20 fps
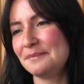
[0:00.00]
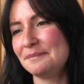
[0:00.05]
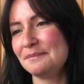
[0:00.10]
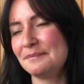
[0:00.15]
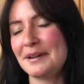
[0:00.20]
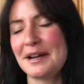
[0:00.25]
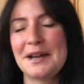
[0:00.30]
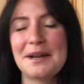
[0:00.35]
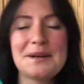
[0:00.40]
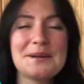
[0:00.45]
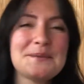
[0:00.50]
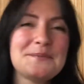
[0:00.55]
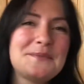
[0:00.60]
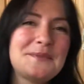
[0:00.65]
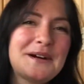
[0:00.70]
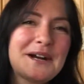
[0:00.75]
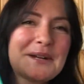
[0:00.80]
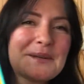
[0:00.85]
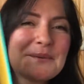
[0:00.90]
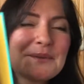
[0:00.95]
I
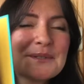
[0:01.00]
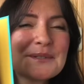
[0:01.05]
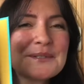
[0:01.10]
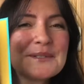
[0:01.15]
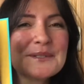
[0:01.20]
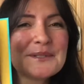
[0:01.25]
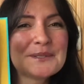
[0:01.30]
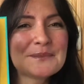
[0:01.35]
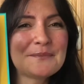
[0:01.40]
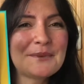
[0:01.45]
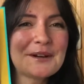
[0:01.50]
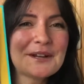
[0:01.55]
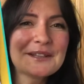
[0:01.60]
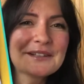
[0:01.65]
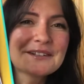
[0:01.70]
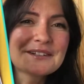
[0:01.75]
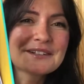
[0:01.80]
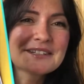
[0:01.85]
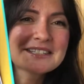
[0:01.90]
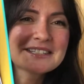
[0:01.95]
won't do
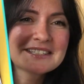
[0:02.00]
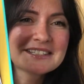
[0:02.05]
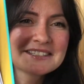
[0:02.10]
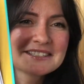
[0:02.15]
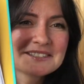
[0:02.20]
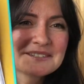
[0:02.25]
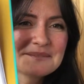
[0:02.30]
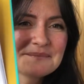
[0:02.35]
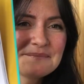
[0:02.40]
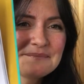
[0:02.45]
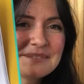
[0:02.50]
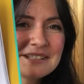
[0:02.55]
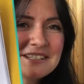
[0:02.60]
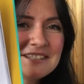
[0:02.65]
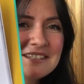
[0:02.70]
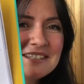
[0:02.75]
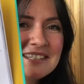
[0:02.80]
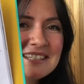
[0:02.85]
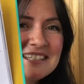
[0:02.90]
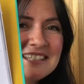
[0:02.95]
spoilers, but
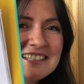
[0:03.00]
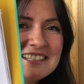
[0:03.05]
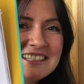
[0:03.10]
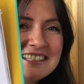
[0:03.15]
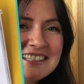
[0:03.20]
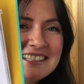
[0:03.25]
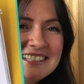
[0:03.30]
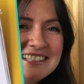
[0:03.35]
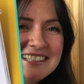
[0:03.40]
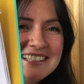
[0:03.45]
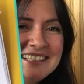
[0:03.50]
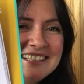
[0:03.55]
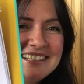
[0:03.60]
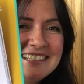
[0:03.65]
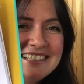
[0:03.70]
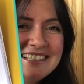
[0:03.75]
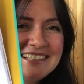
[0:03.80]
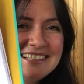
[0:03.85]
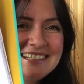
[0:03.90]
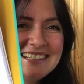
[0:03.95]
you see,
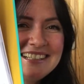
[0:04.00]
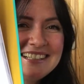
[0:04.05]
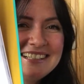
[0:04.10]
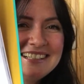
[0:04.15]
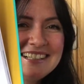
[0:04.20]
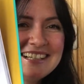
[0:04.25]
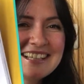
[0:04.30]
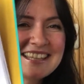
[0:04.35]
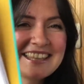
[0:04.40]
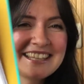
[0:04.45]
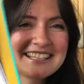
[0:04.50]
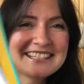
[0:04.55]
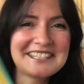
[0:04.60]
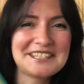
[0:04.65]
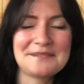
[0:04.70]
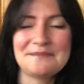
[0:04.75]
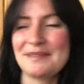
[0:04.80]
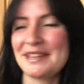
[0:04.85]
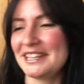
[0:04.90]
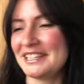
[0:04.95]

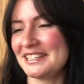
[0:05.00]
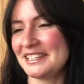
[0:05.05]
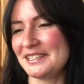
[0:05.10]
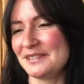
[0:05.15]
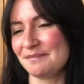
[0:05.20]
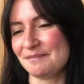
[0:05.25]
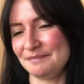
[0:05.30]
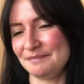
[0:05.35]
that's amazing.